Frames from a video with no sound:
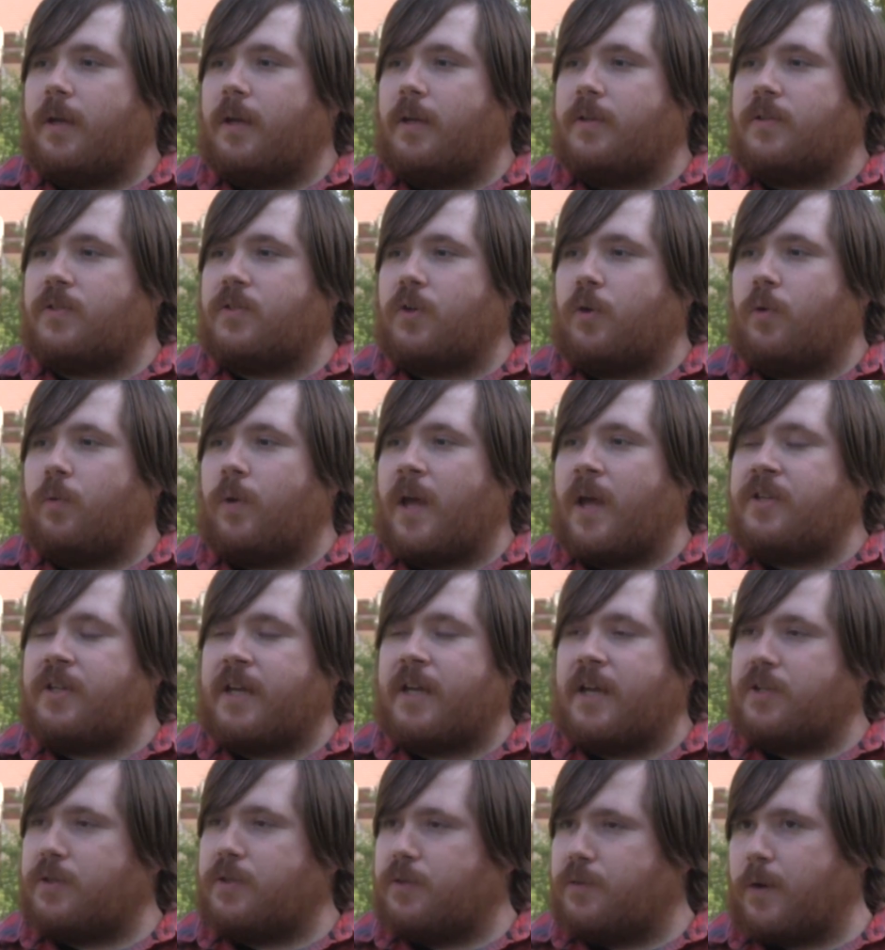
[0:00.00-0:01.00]
So
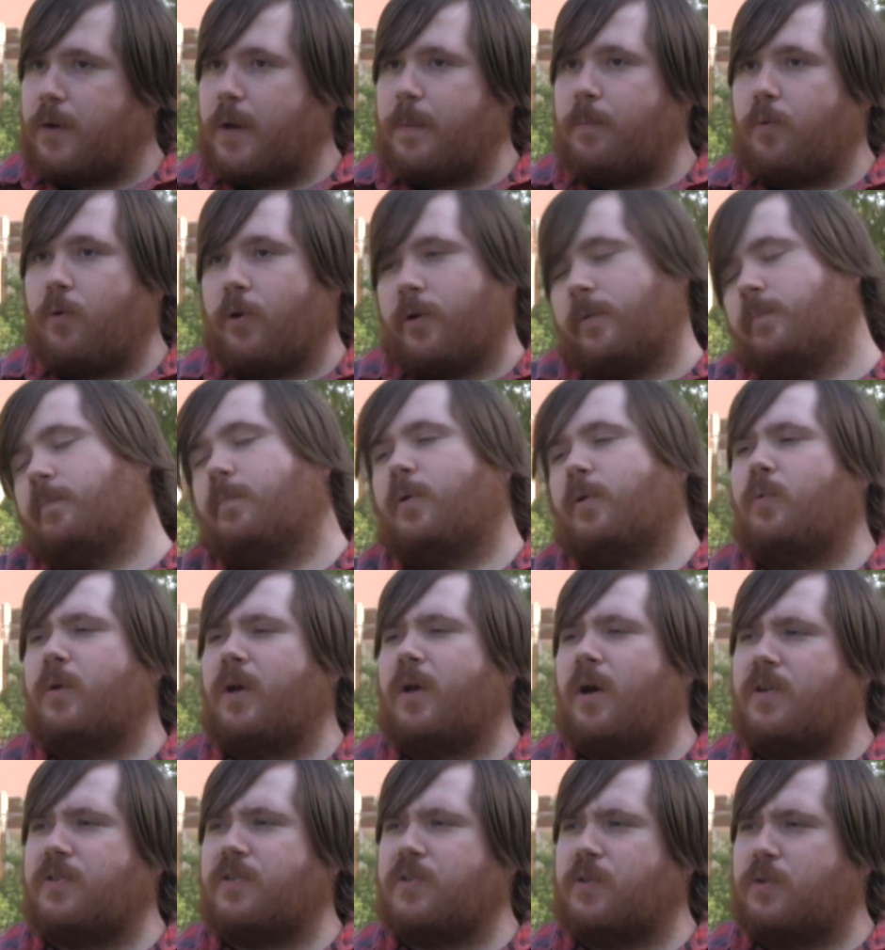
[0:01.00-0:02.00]
education is very important, but
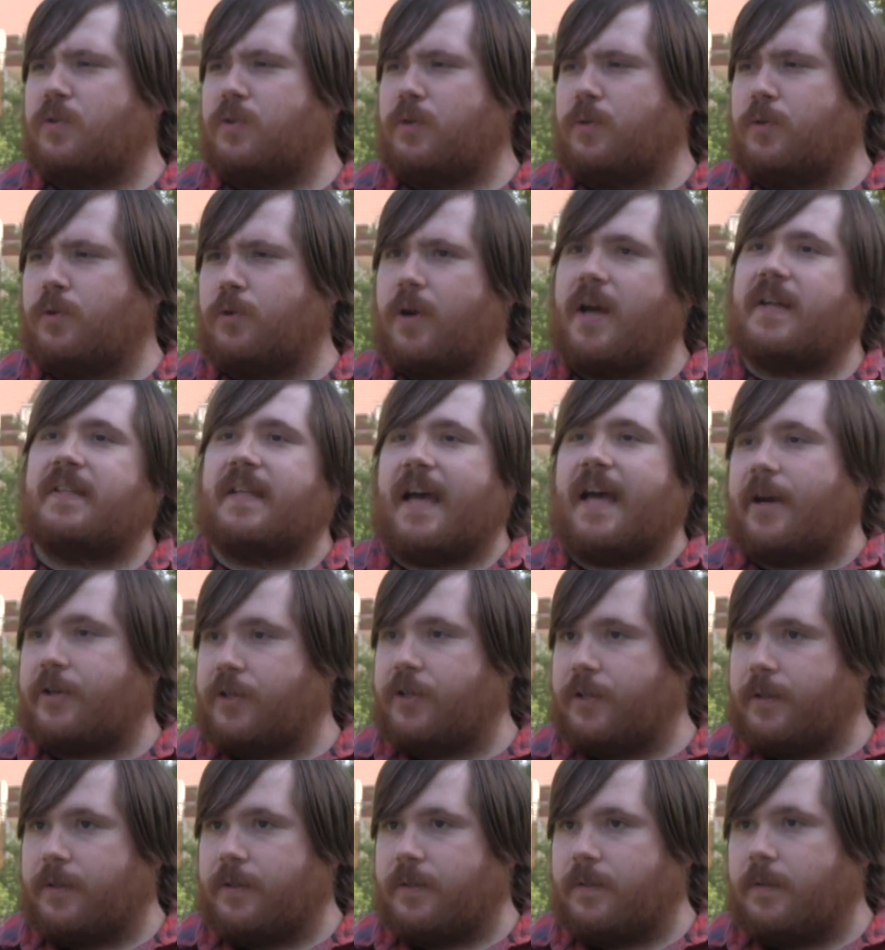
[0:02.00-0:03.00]
we also do direct
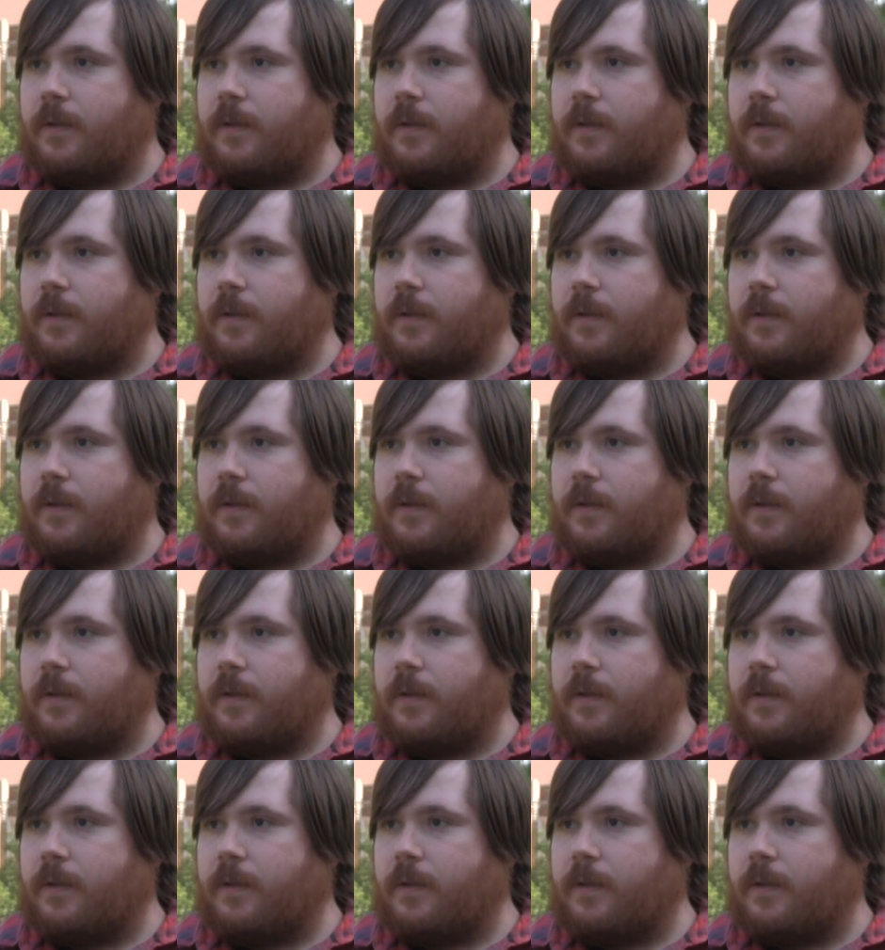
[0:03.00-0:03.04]
action.